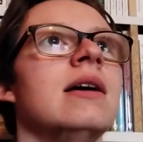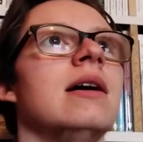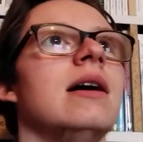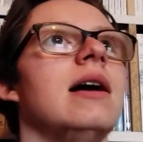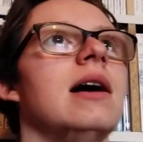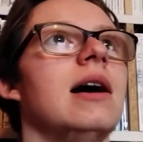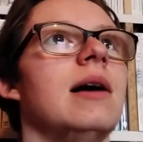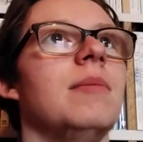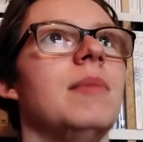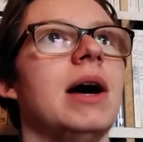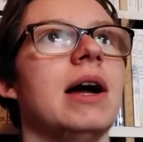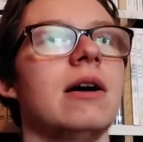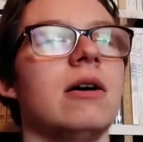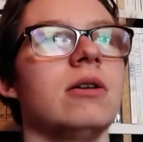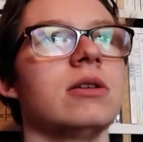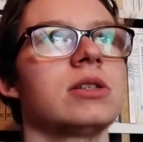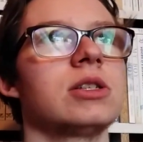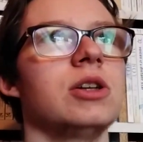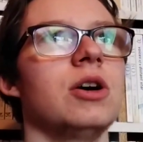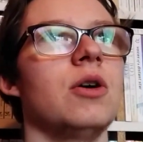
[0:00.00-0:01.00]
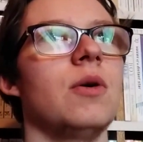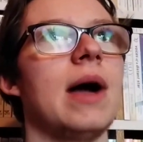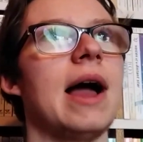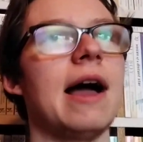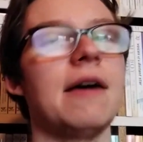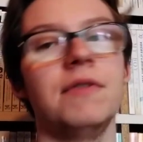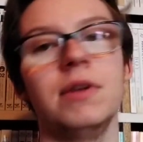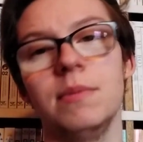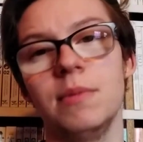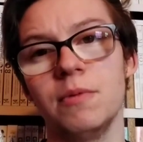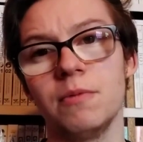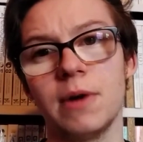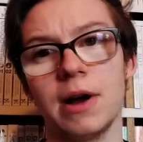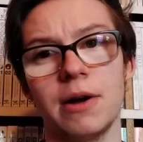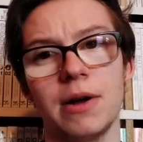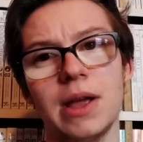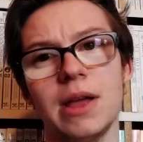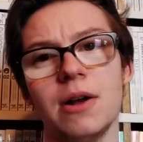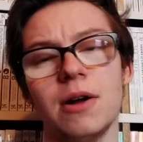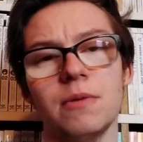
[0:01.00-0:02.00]
I also haven't been
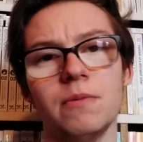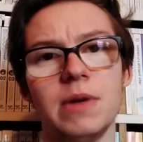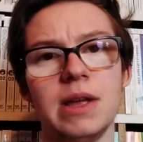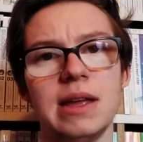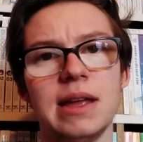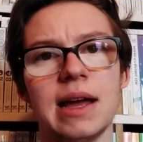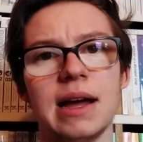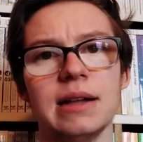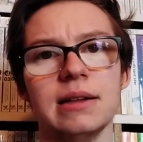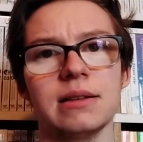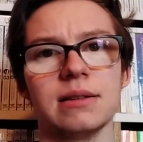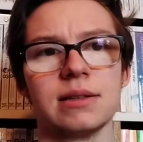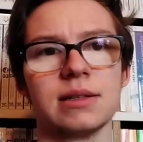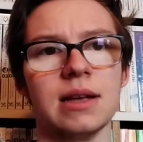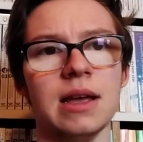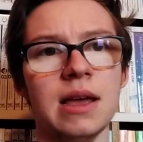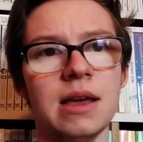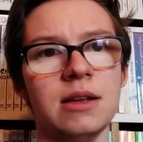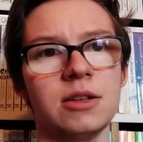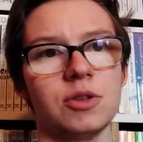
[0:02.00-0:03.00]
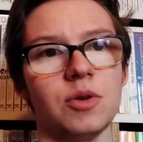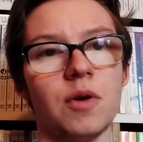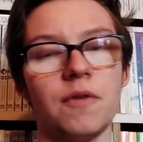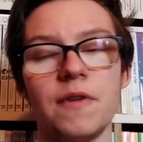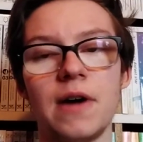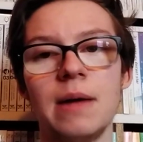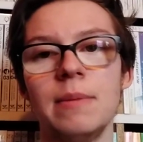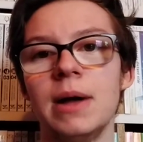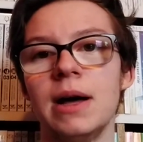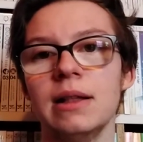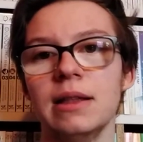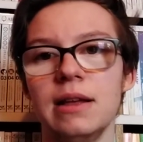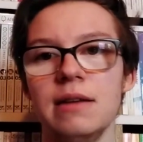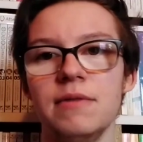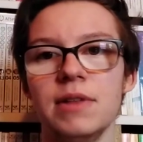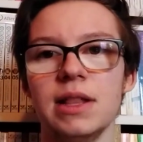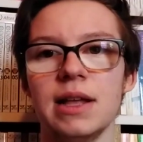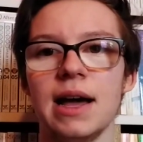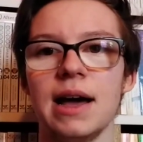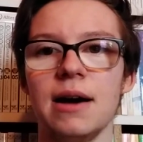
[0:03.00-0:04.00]
wearing it on weekends. So if I'm not
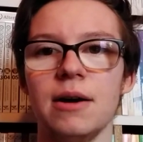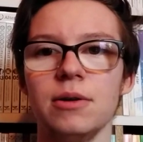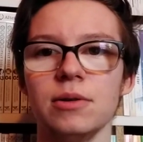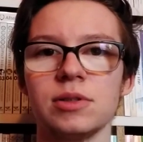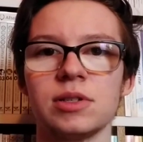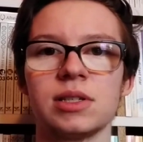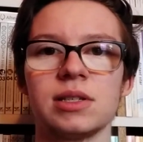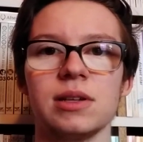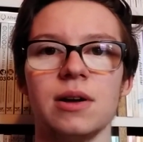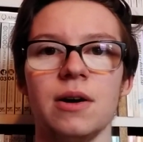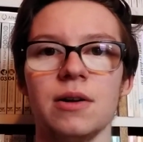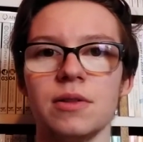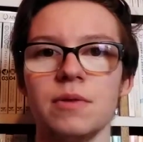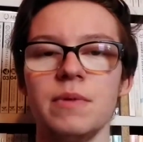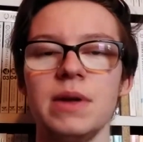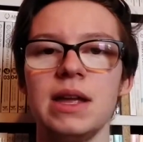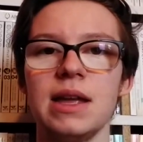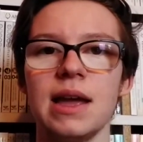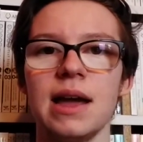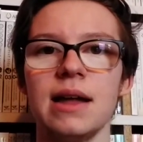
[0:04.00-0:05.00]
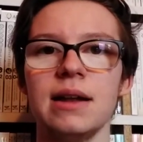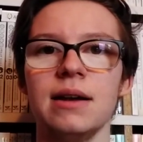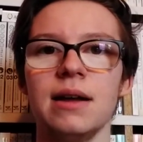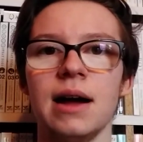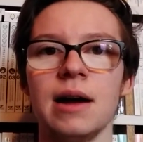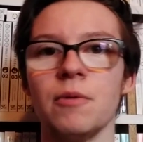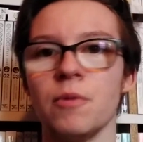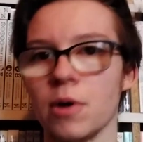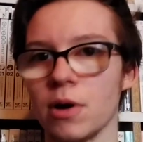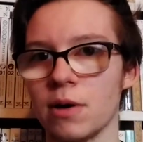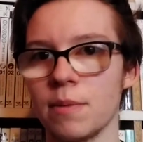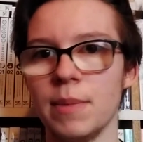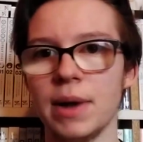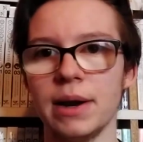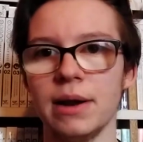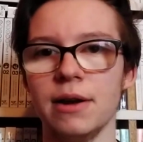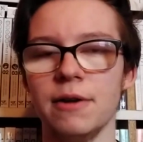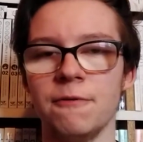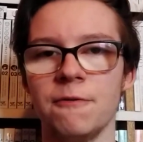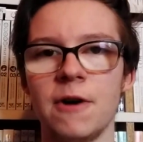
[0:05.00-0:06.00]
leaving the house on the weekend, I work
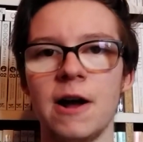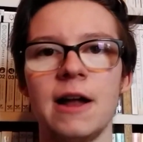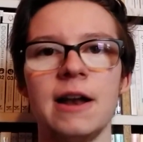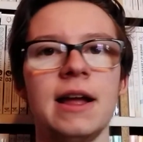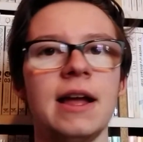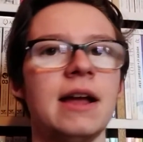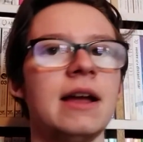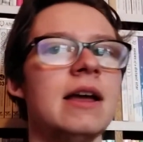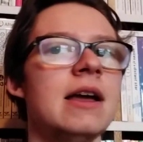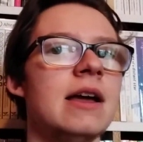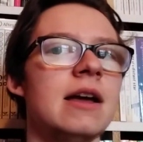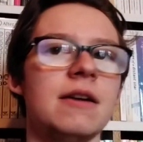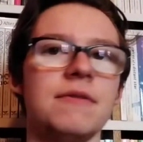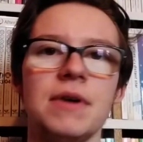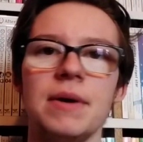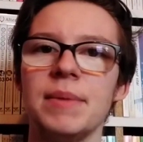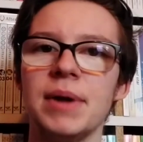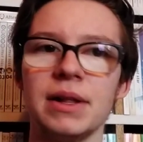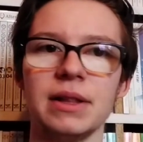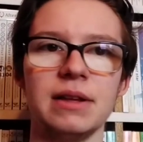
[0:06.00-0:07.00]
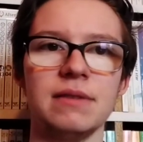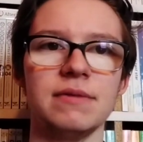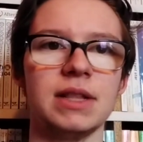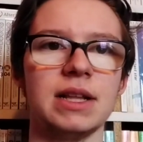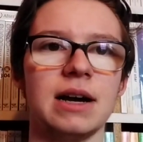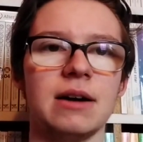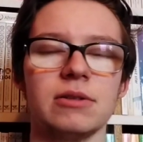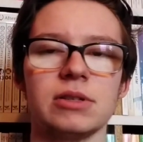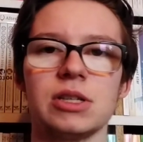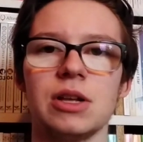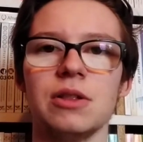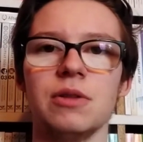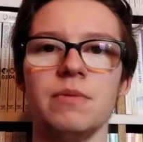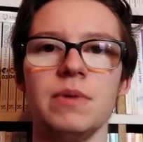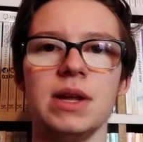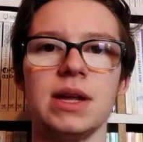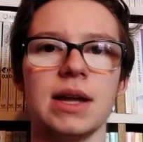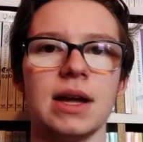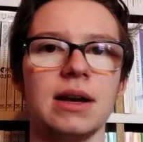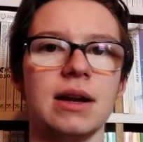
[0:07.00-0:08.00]
Monday to Friday. If I'm not leaving the house on the
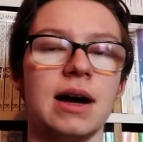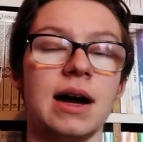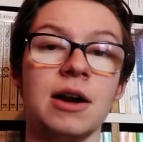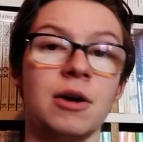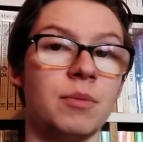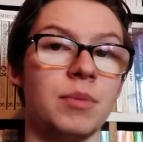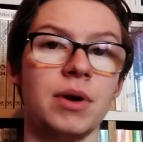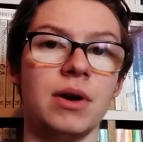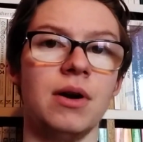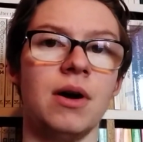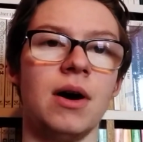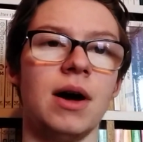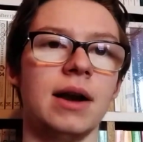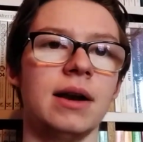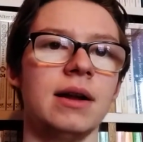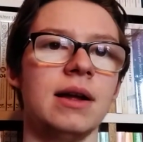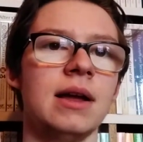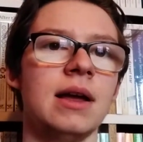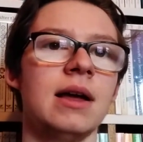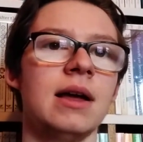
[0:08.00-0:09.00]
weekend, I don't put it on.